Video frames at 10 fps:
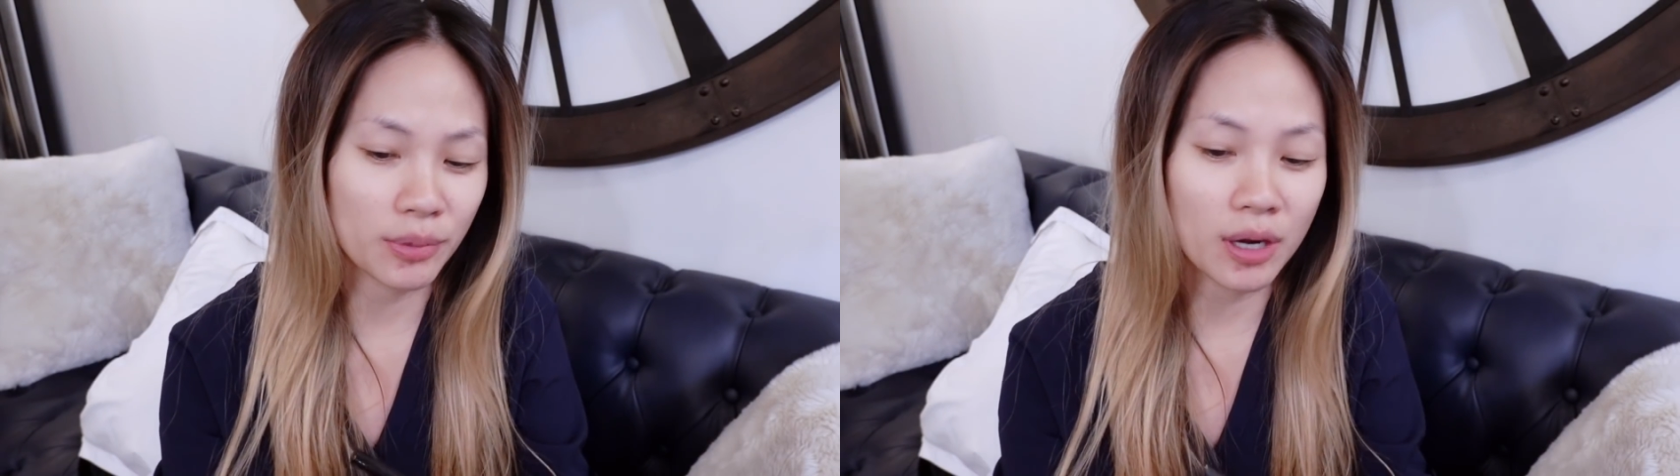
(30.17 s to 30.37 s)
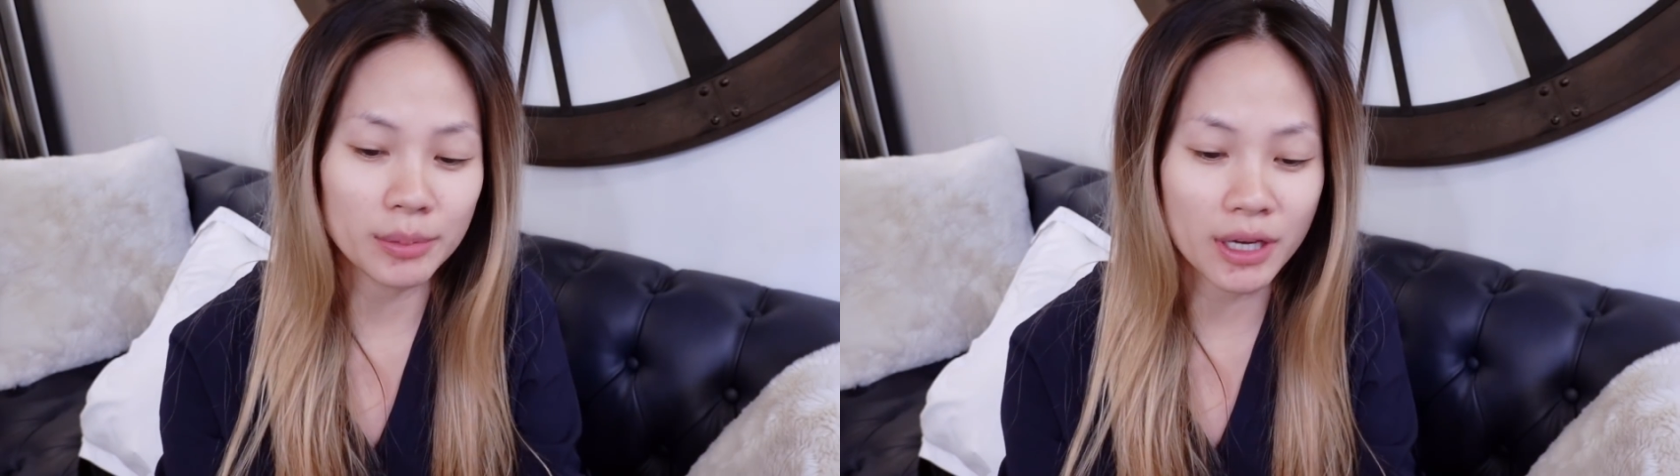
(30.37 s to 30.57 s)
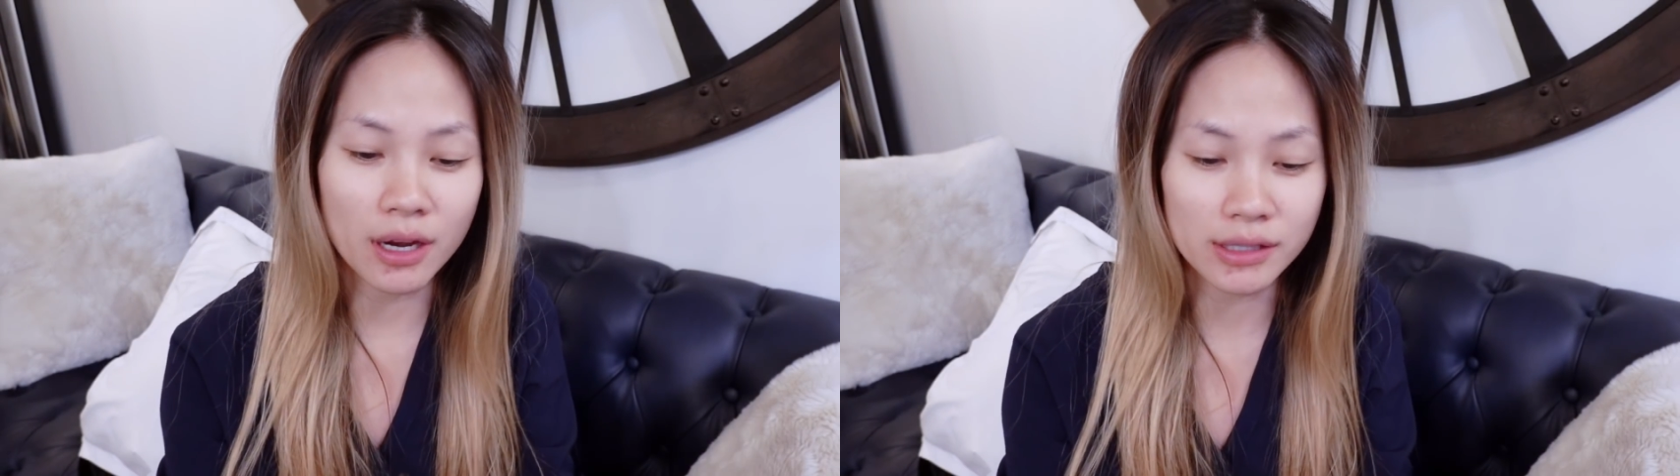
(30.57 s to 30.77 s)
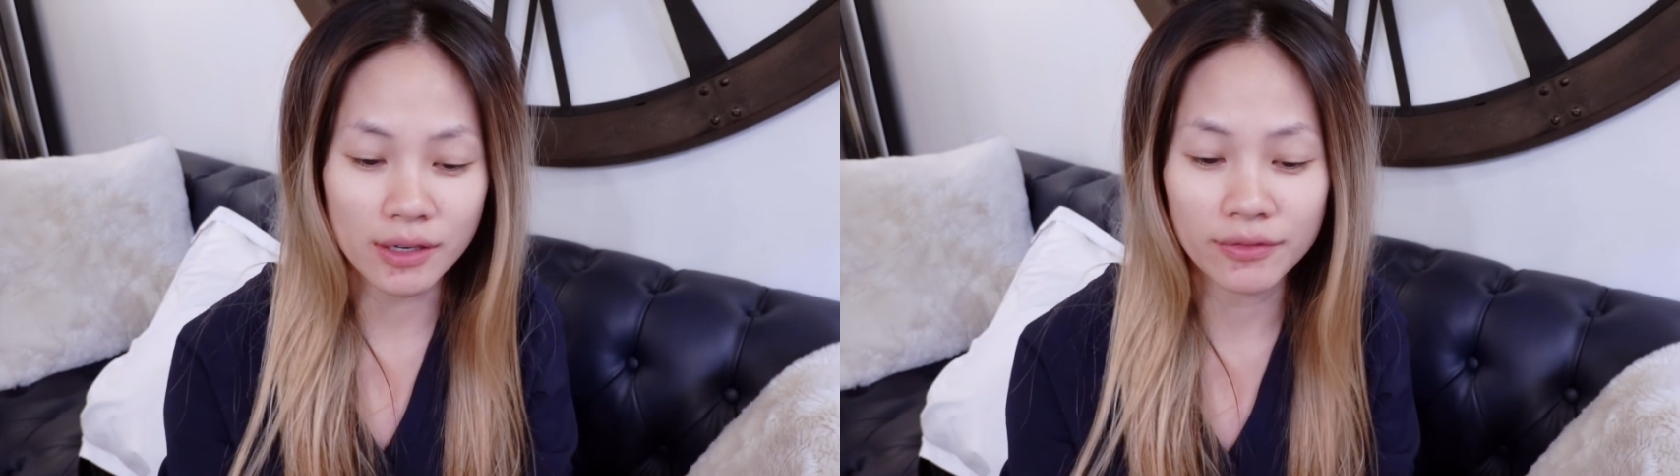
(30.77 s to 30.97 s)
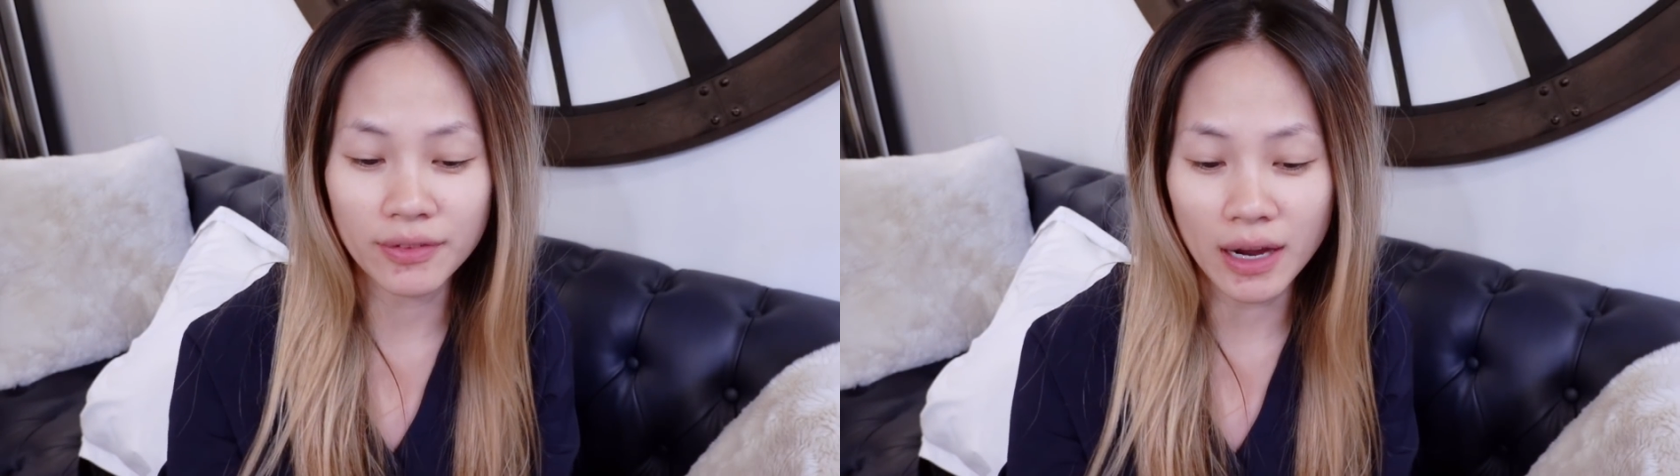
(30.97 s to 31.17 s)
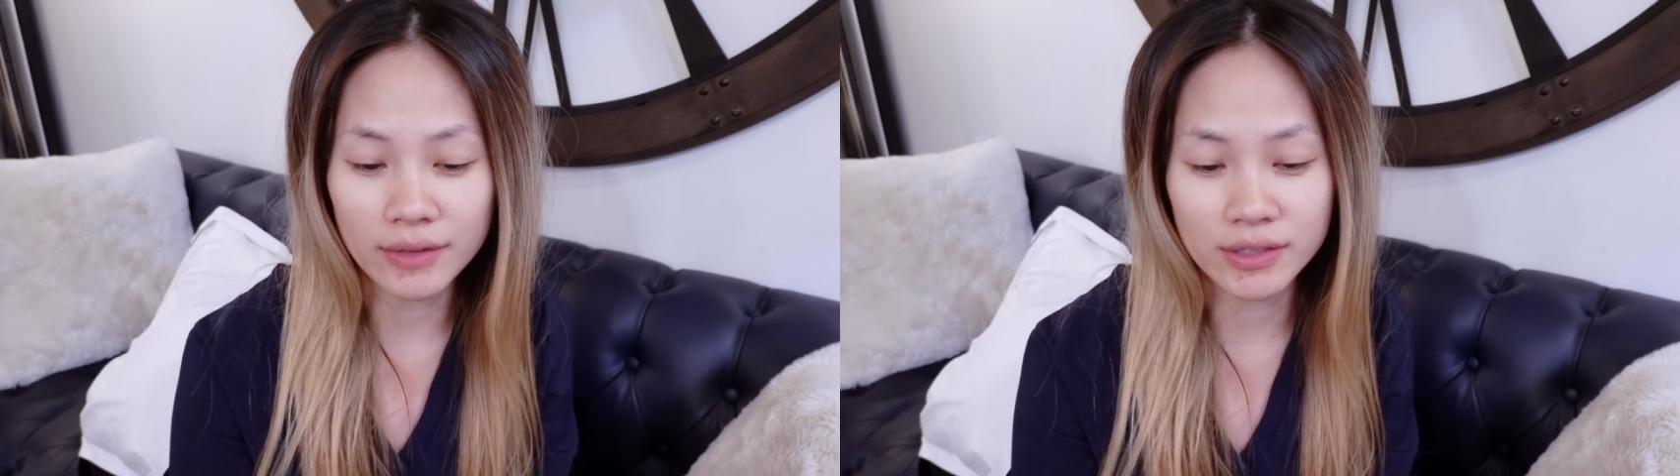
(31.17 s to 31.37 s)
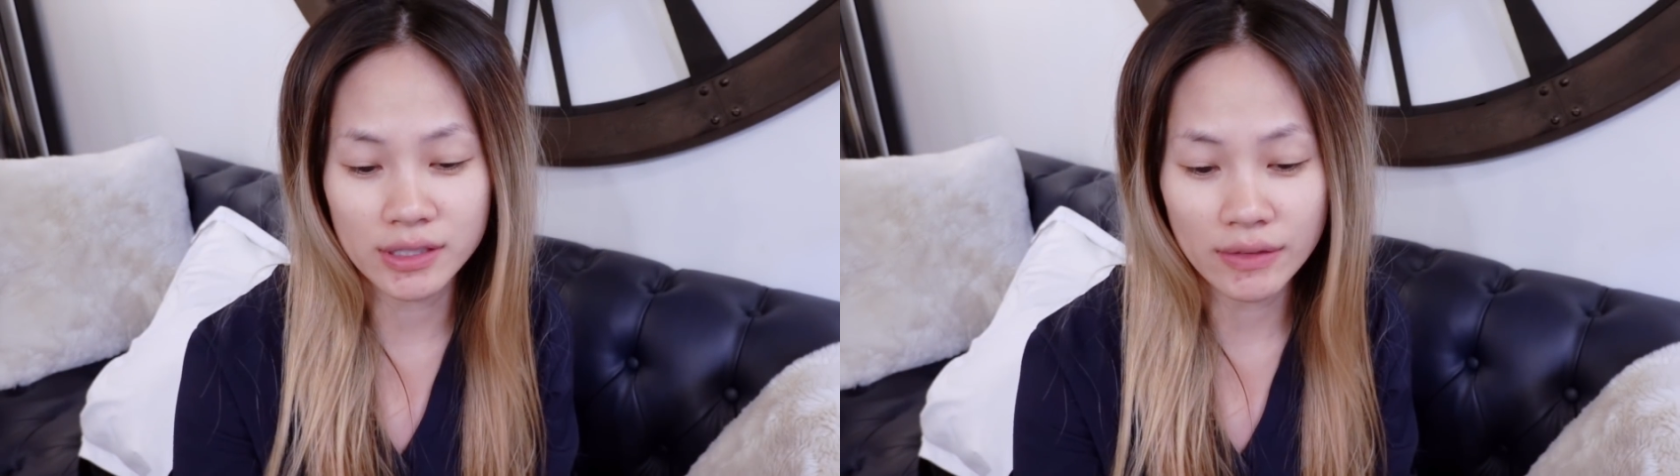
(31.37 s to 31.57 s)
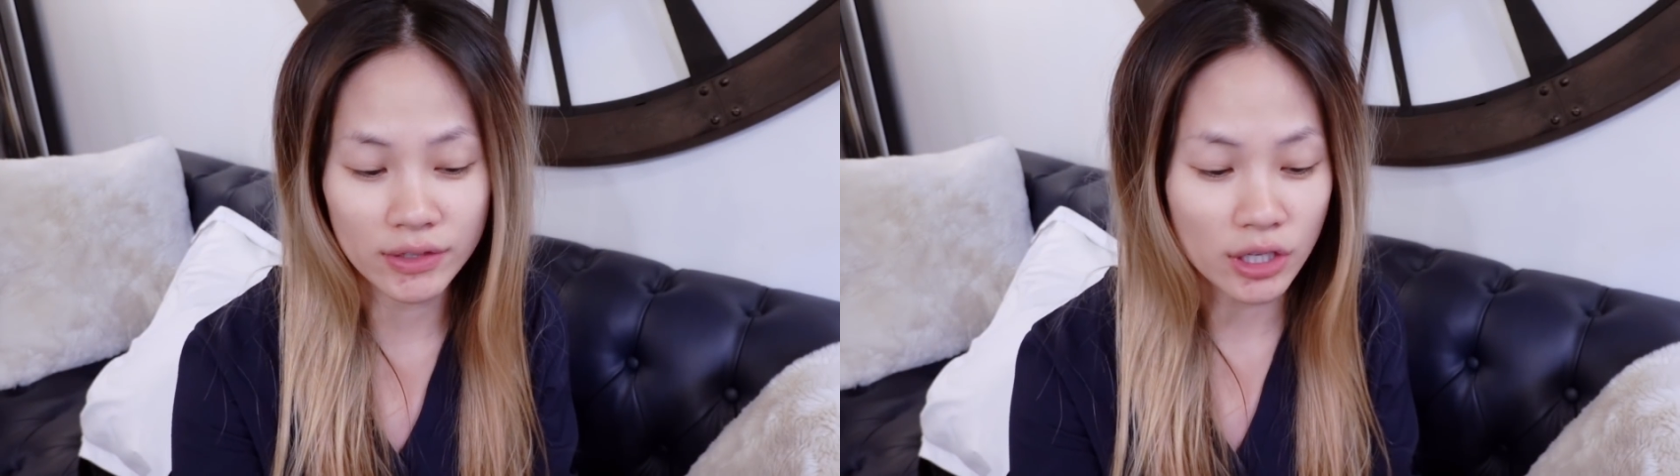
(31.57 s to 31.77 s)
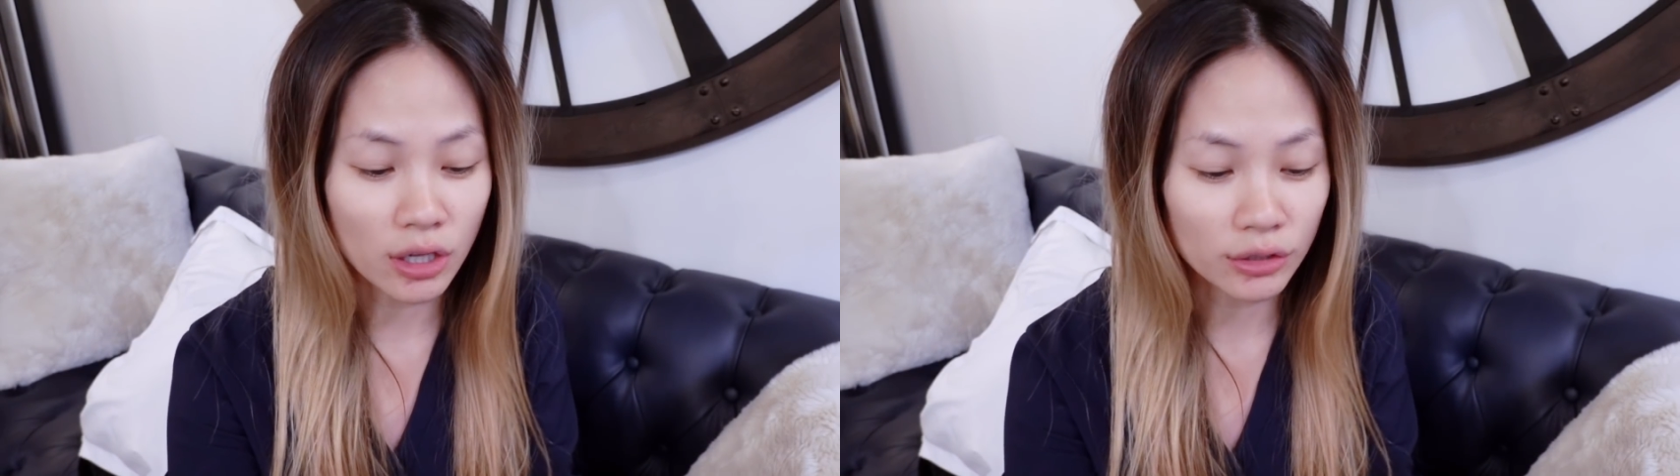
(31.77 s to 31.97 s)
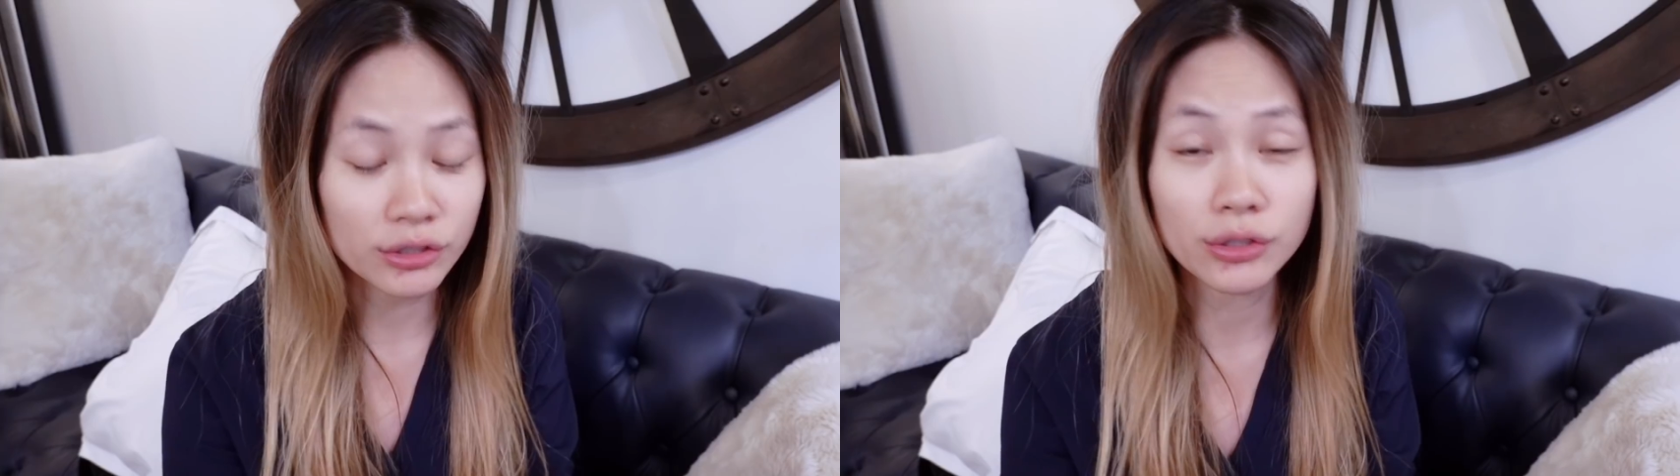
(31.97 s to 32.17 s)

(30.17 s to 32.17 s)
It probably costs like $5 to $7,